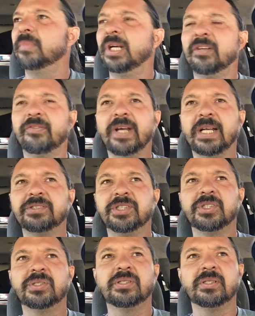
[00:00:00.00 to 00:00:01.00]
Matter of fact,
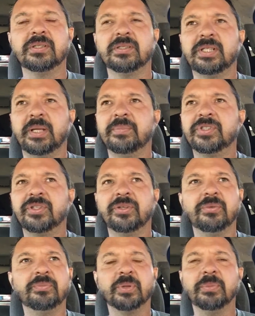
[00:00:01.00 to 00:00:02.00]
just seems
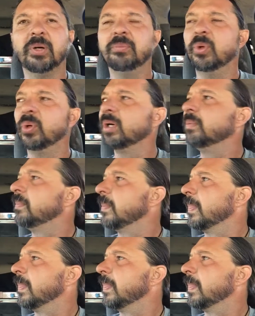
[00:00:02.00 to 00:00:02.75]
to promote more.